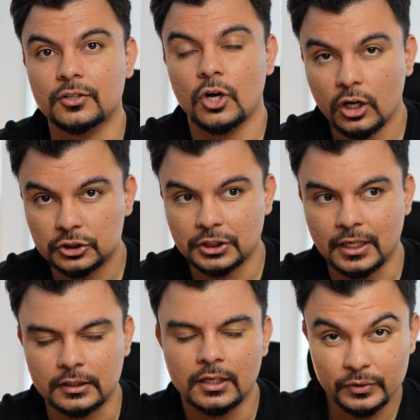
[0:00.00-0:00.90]

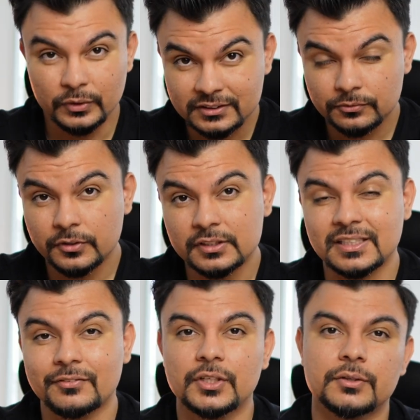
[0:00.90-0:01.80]
contract. The reason for the
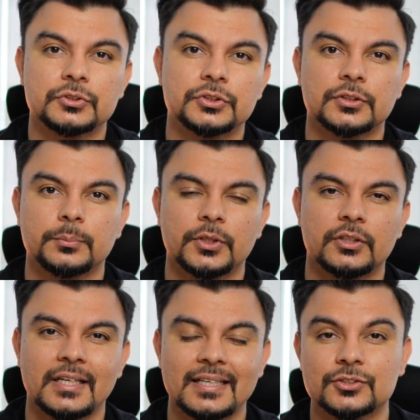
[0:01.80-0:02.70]
7-day rescission
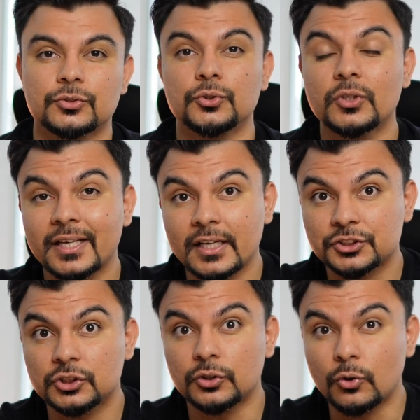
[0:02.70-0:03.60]
period is so you can
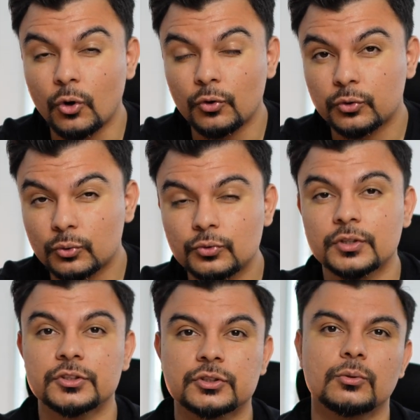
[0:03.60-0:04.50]
actually go through the
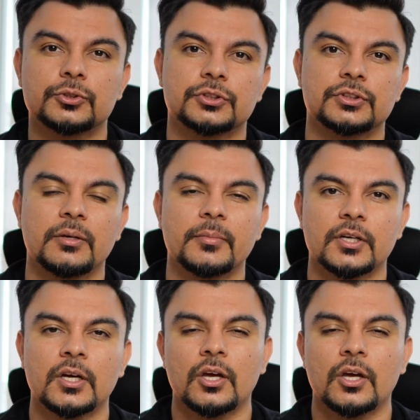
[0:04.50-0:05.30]
disclosure statement,